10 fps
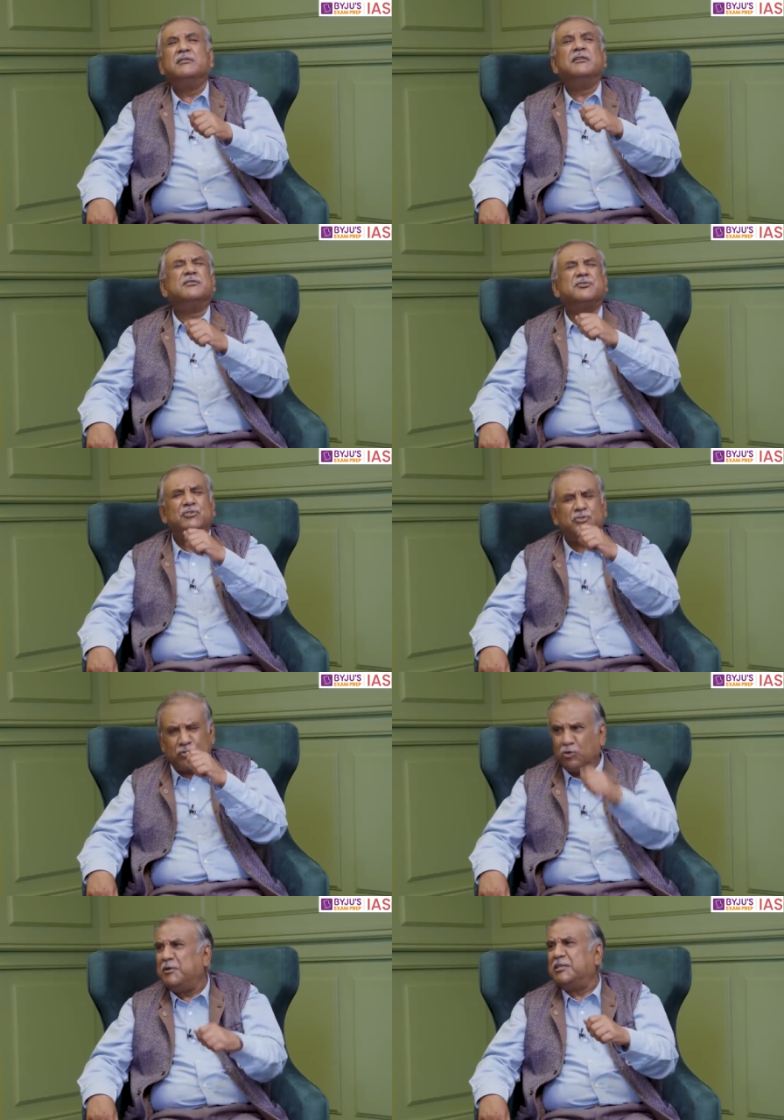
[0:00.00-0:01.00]
There is
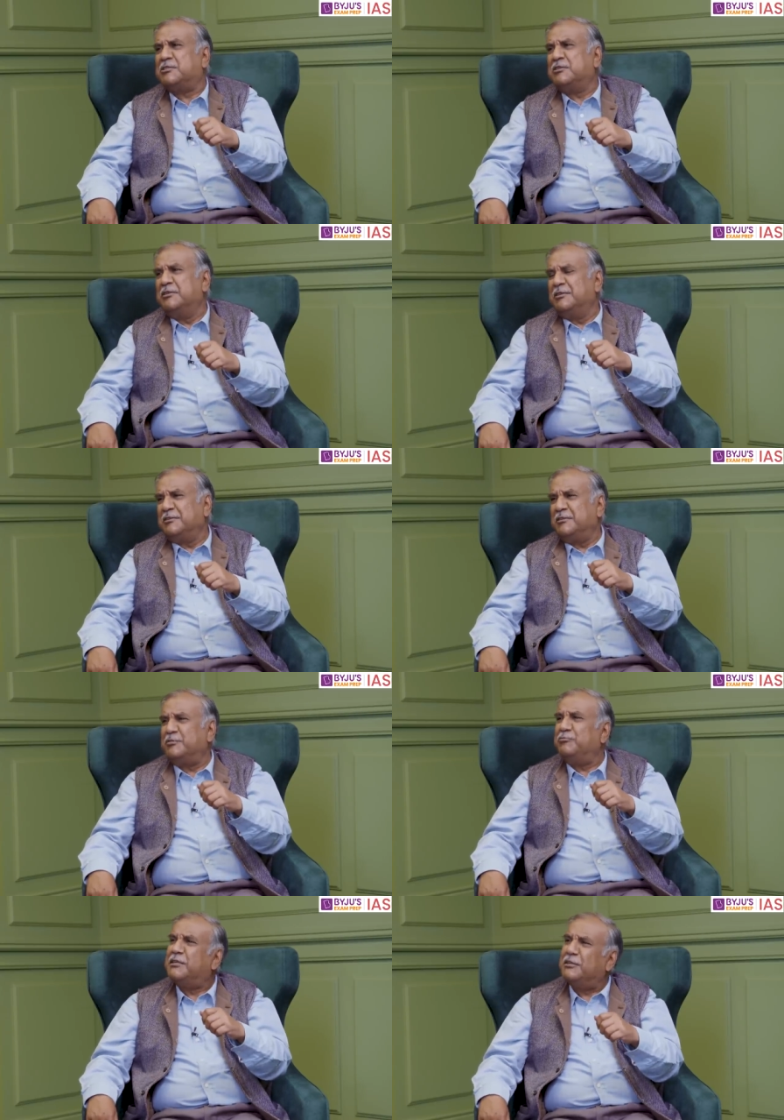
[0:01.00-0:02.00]
so much that we